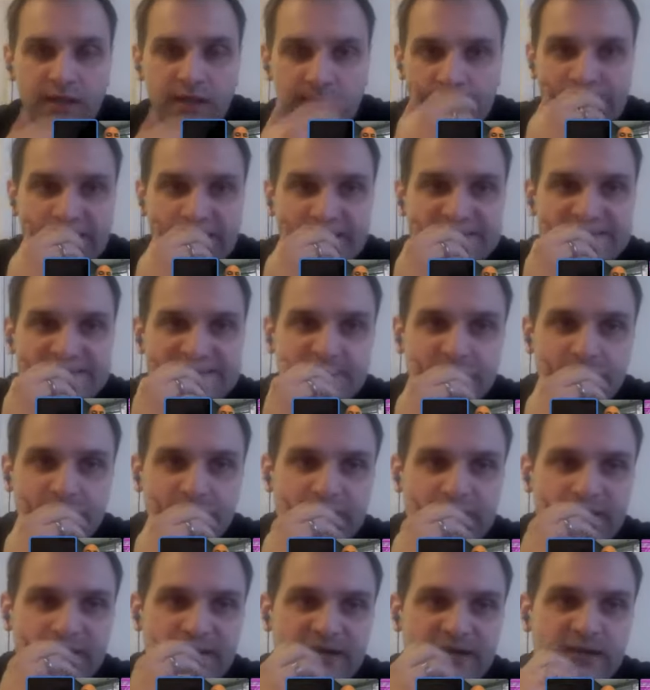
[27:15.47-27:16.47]
Yeah,
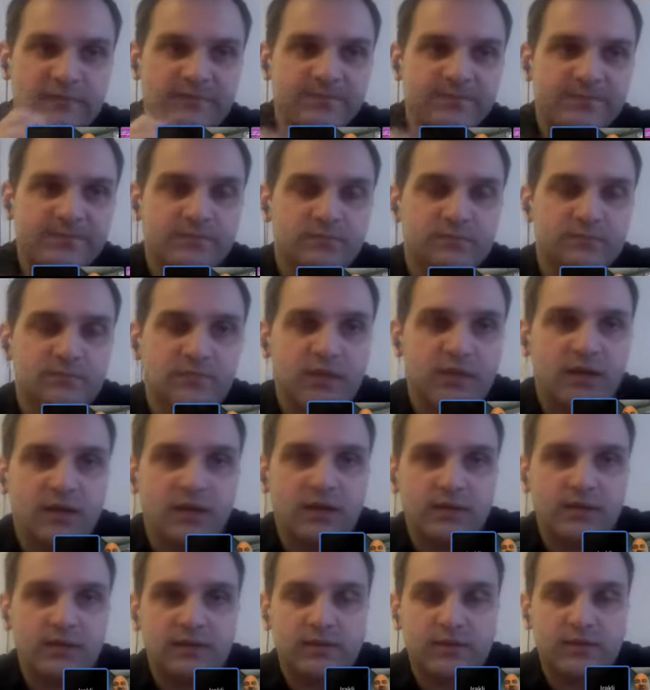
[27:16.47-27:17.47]
so
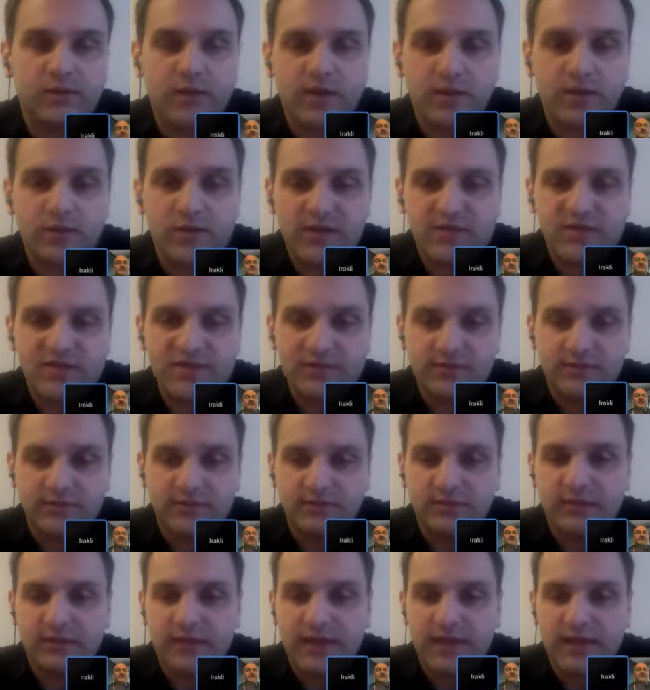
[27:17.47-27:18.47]
the quick question
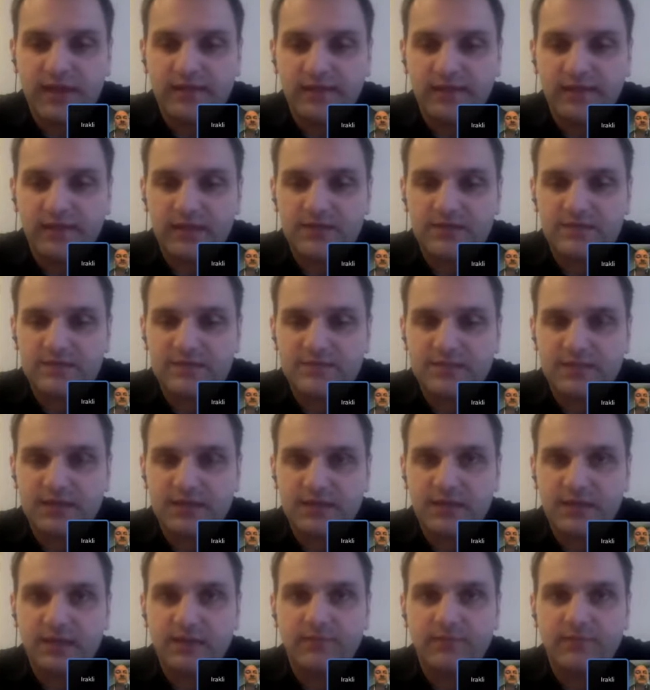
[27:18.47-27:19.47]
to that is
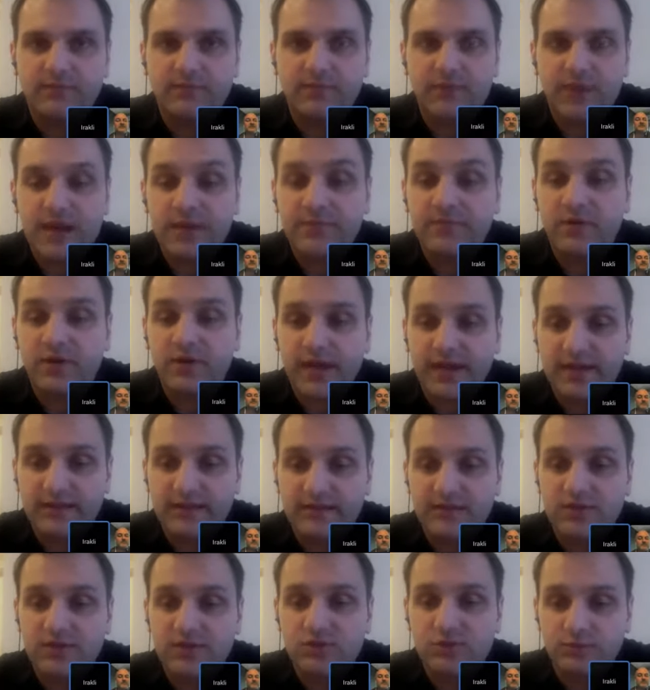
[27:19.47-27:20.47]
primary
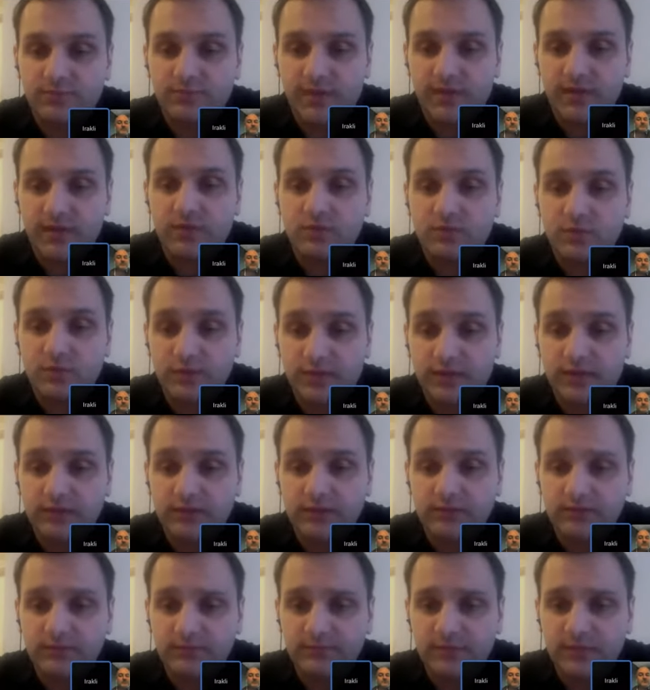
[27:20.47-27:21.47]
ID should be a
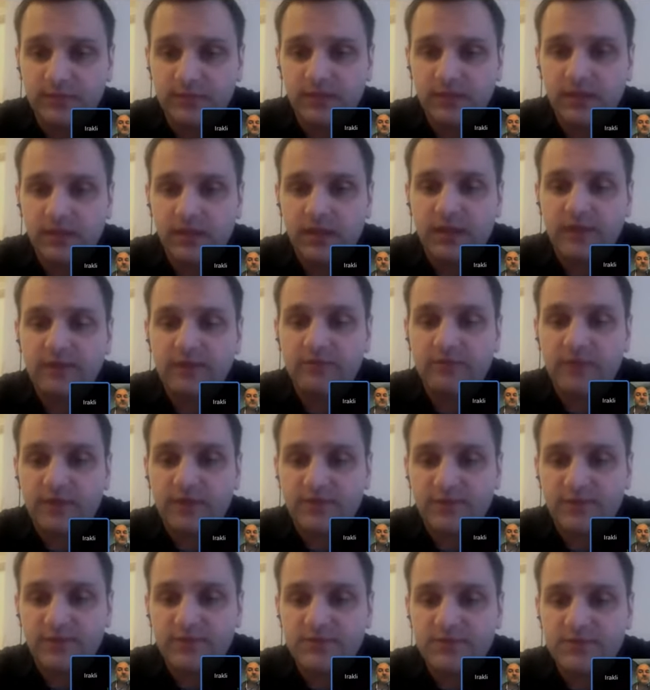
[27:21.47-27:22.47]
URL, and the
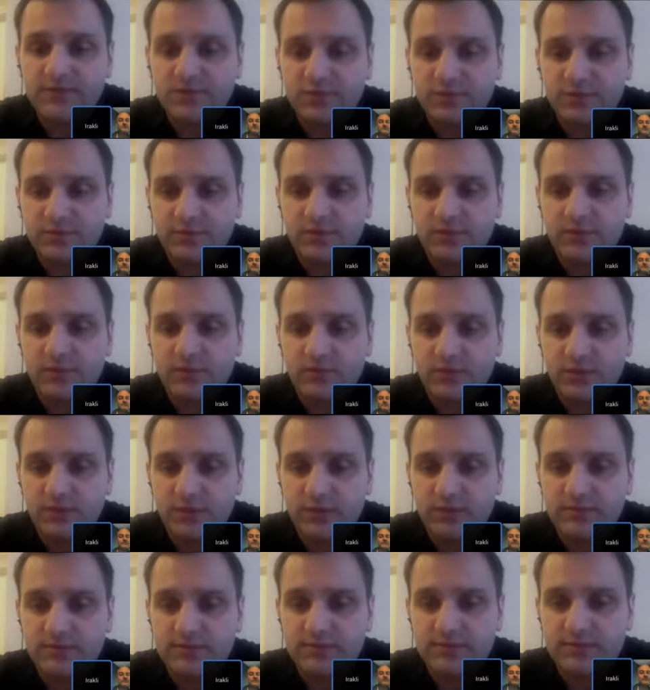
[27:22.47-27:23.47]
references should be
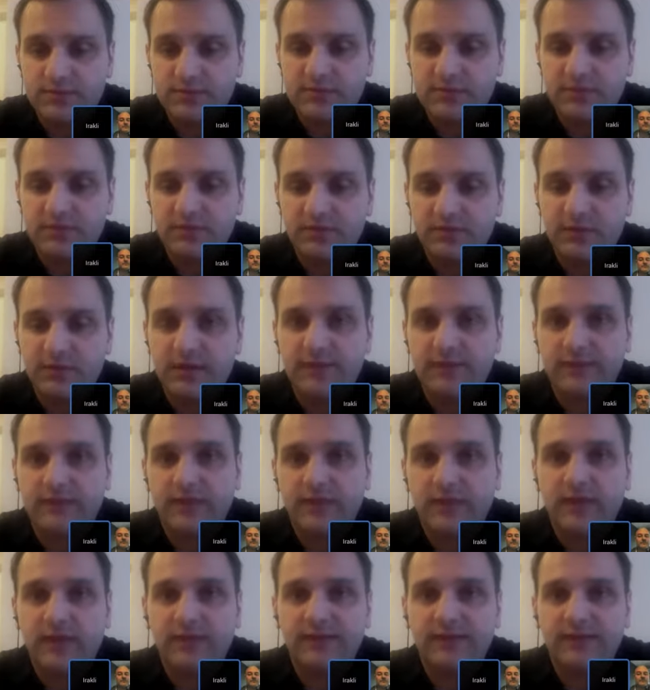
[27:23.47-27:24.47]
URLs, so that
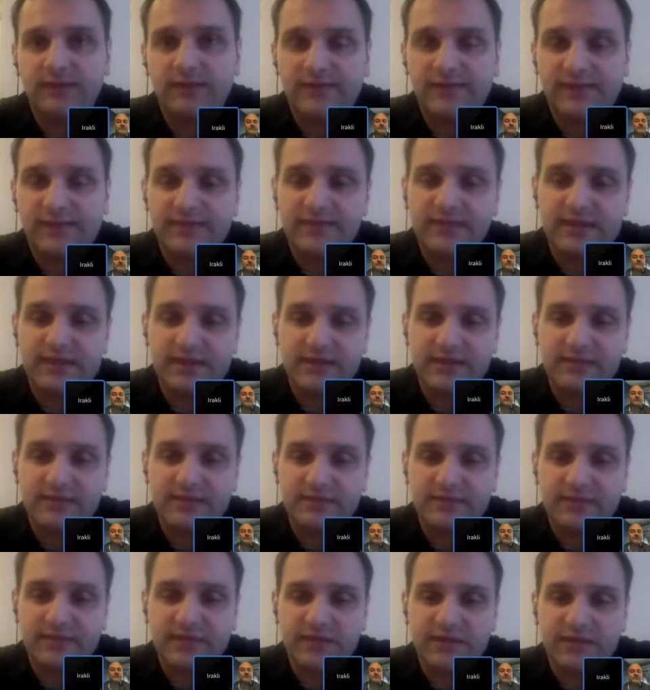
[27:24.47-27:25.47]
the data
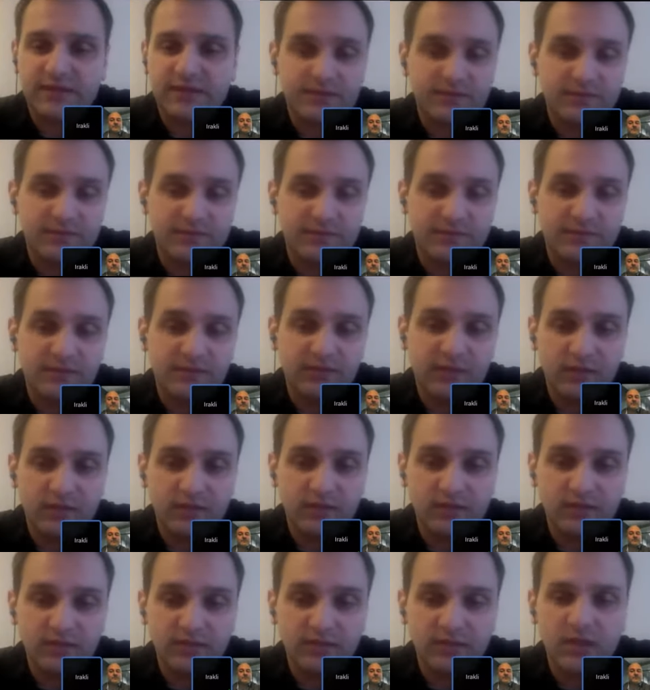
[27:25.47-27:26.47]
item can either be
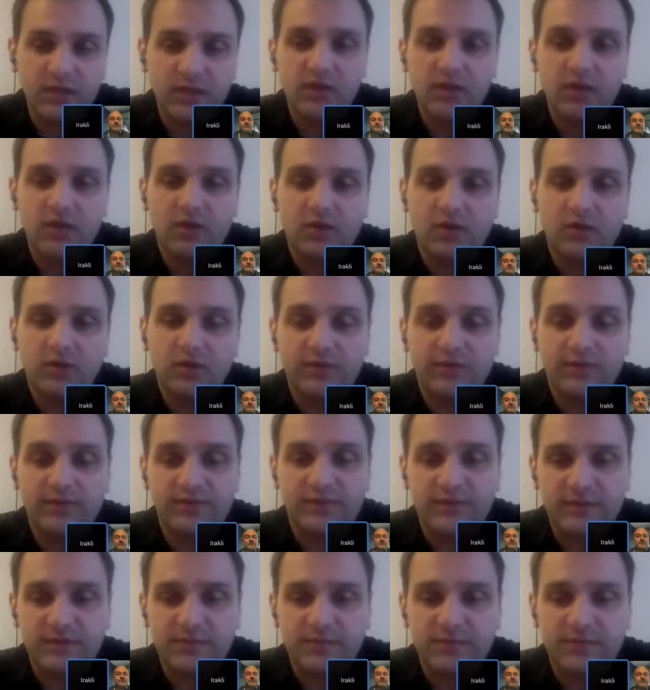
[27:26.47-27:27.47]
local, or if
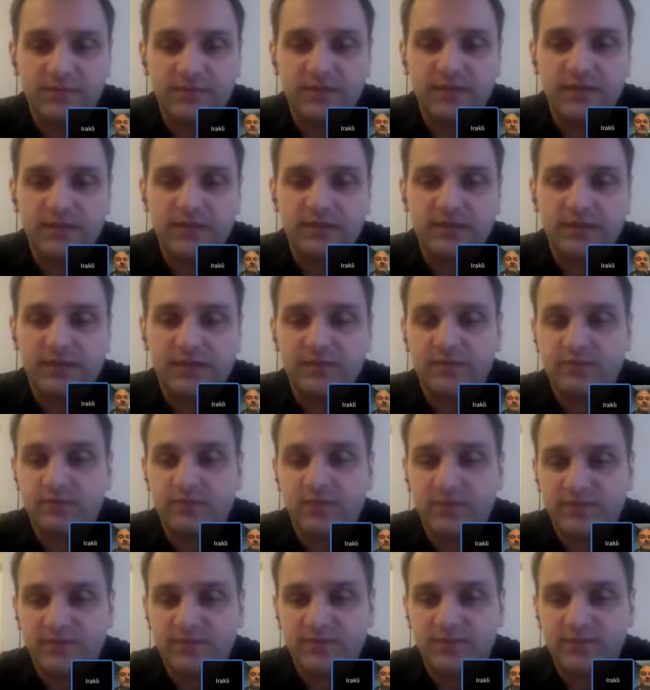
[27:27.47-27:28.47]
need be, it can be
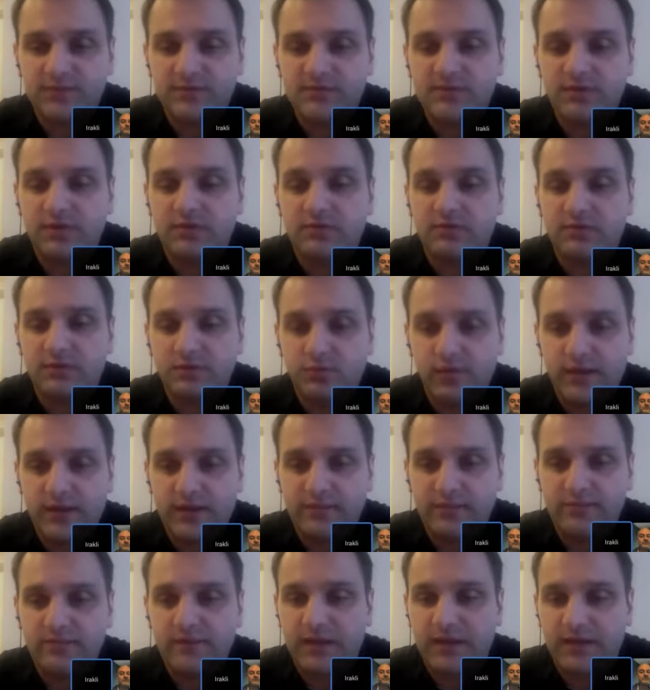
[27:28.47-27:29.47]
referenced on the
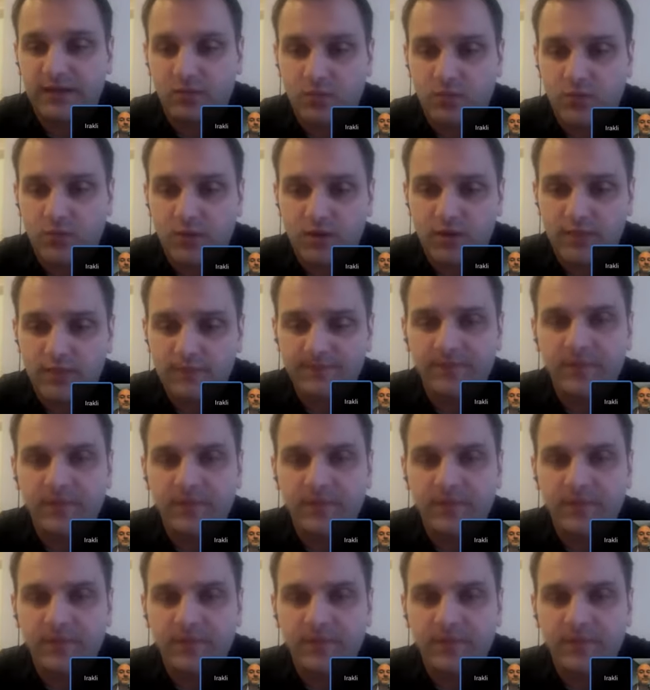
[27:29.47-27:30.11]
web anywhere.